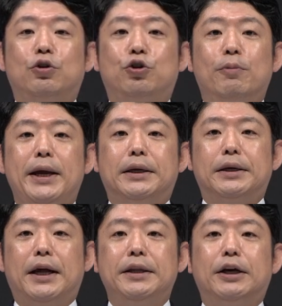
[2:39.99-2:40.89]
which
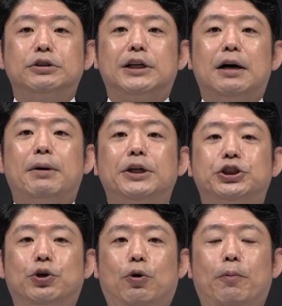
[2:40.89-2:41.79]
includes
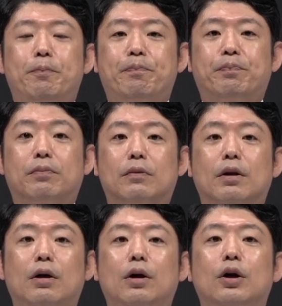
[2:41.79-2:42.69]

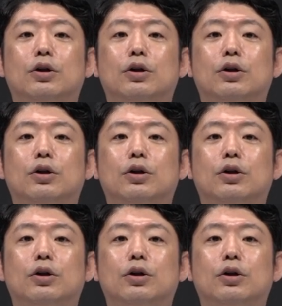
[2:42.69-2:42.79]
onamae.com,